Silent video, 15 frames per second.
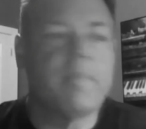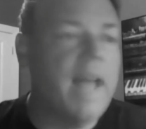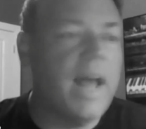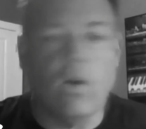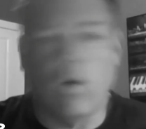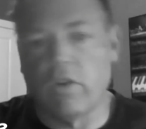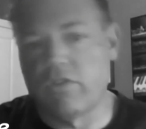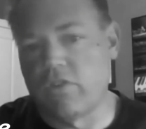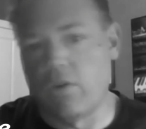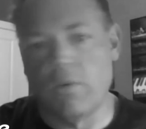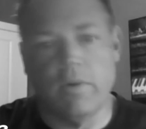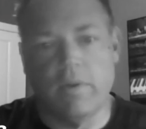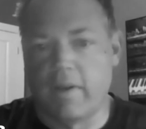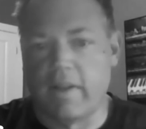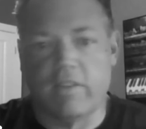That
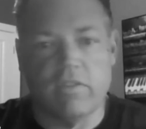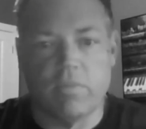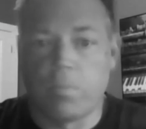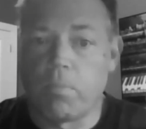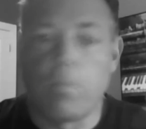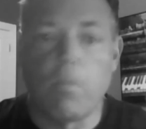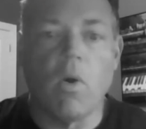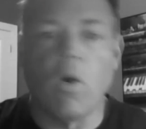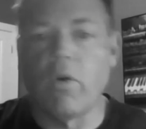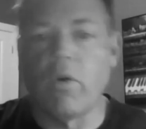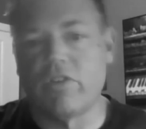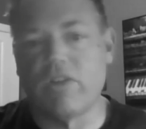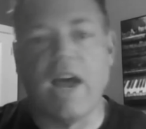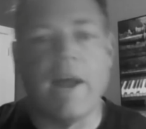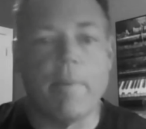also gets
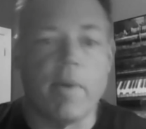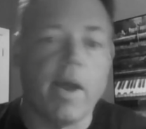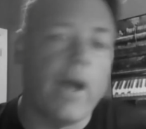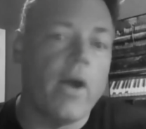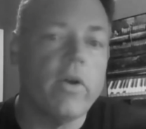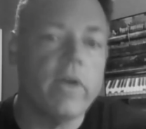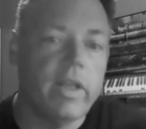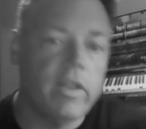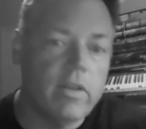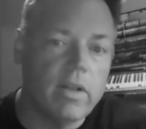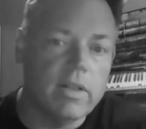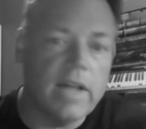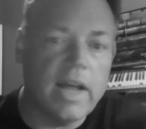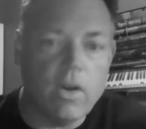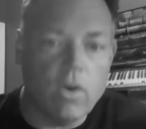always high priority.
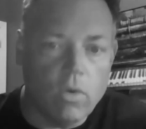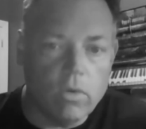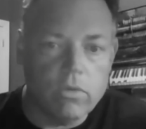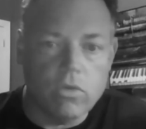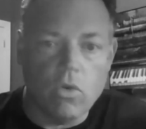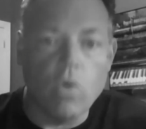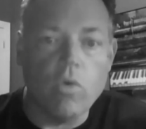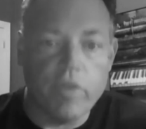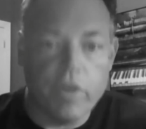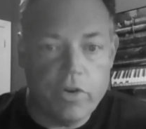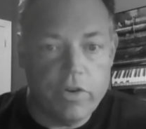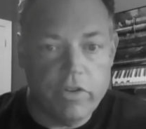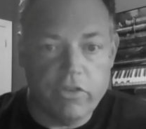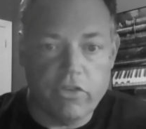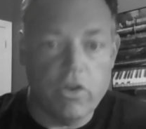A lot of old school
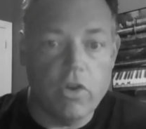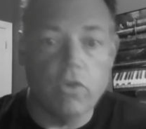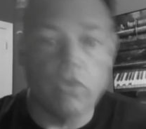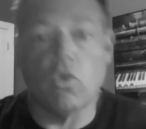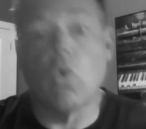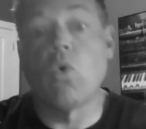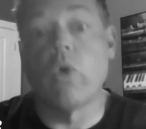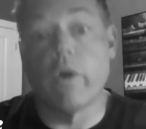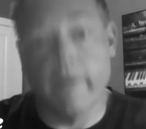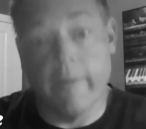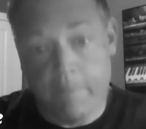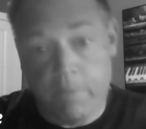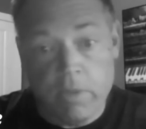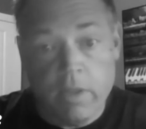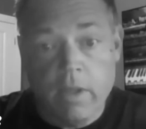reunion shows, or
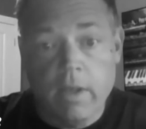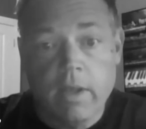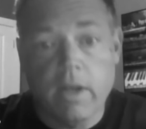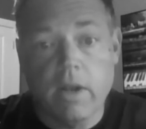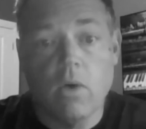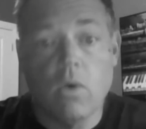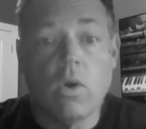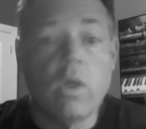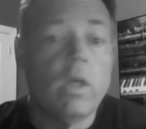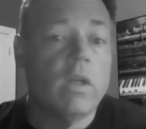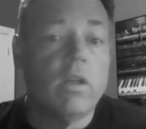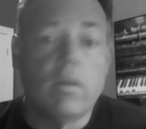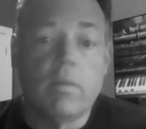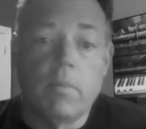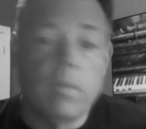
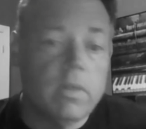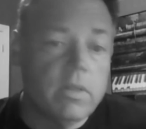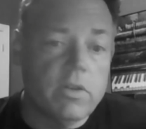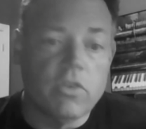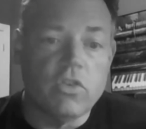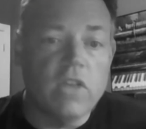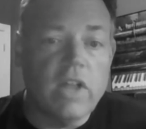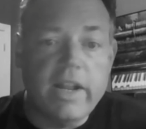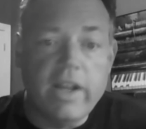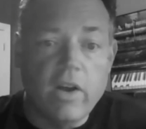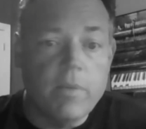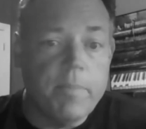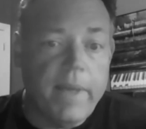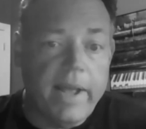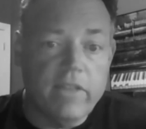there's a lot of
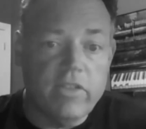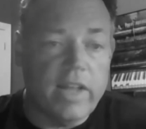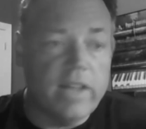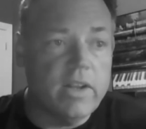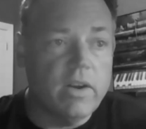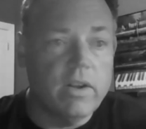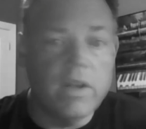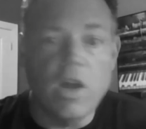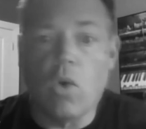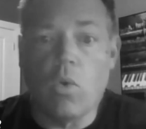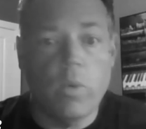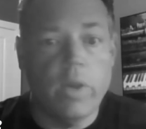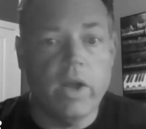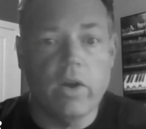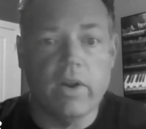young bands out there.
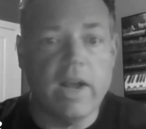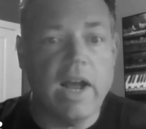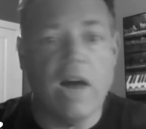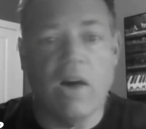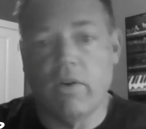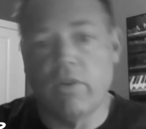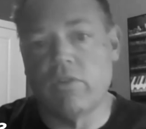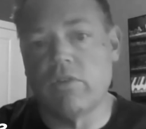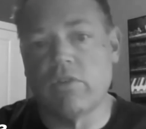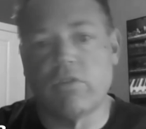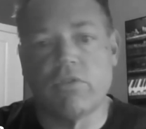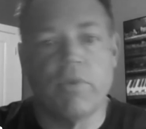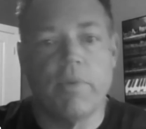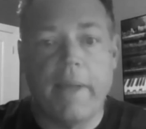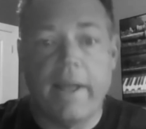We go to college.
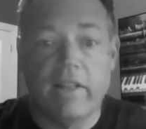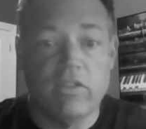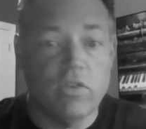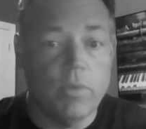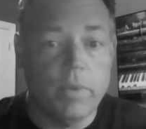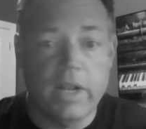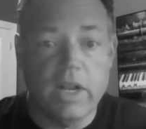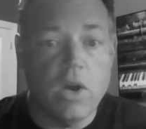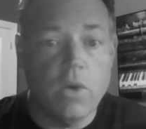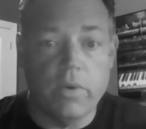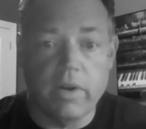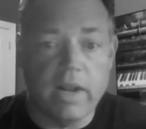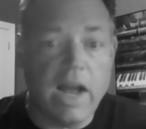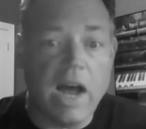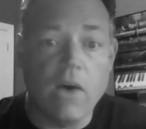There's 3 bands that we
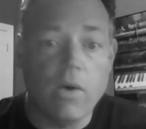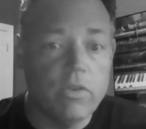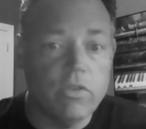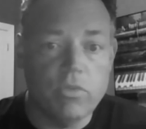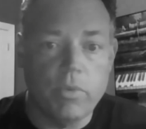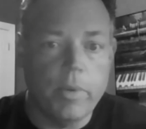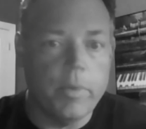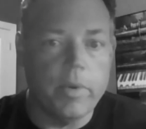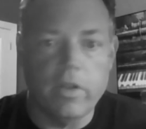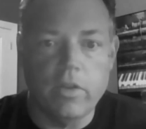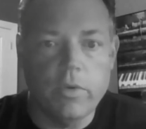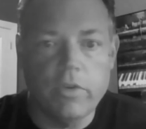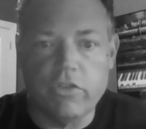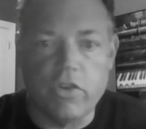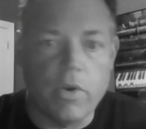know in college. We want
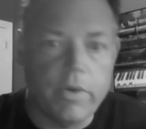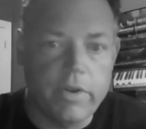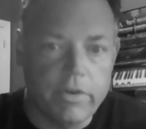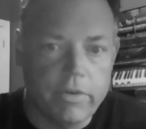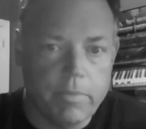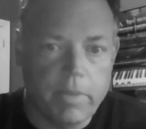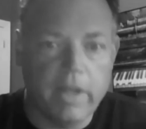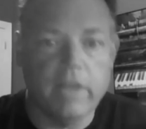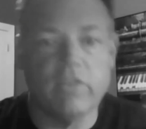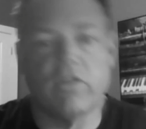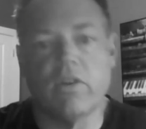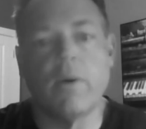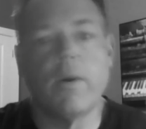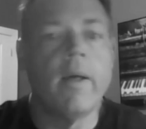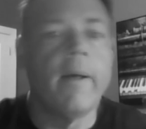to do a show at your place.
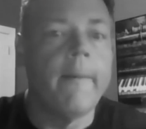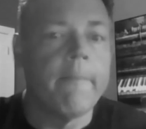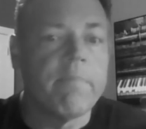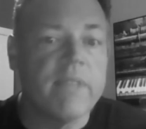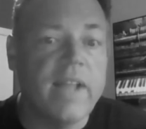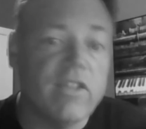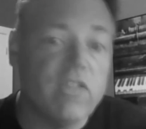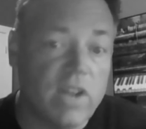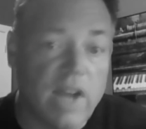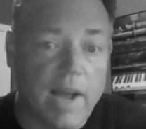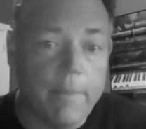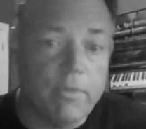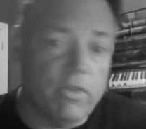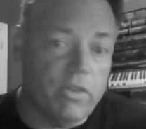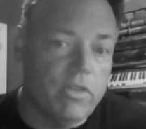So that's an
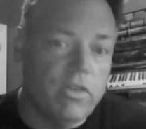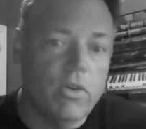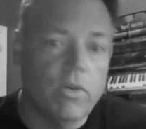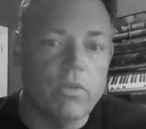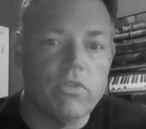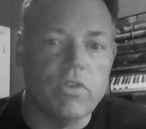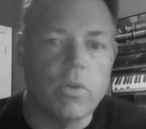option too.